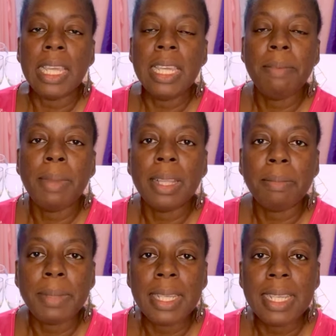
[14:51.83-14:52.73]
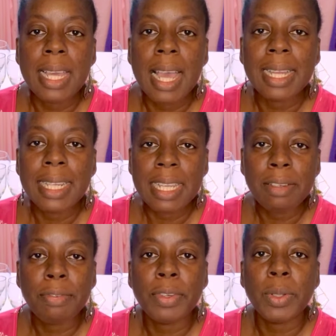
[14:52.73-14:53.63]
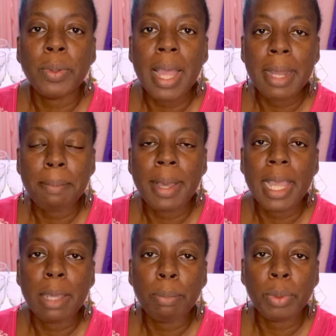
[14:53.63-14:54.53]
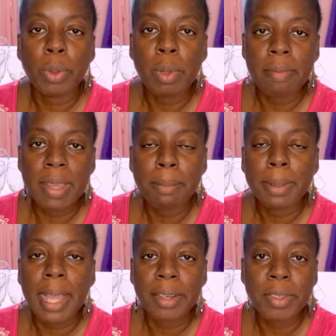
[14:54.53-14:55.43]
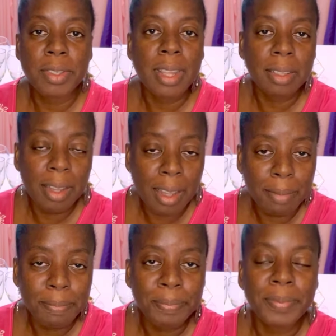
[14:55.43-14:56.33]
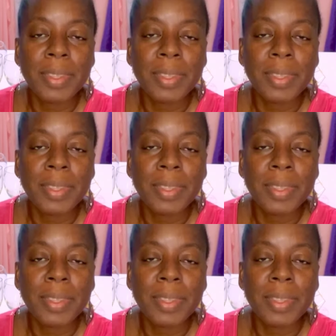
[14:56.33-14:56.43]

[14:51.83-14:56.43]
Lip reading: email me at info@myproeventplanners.com.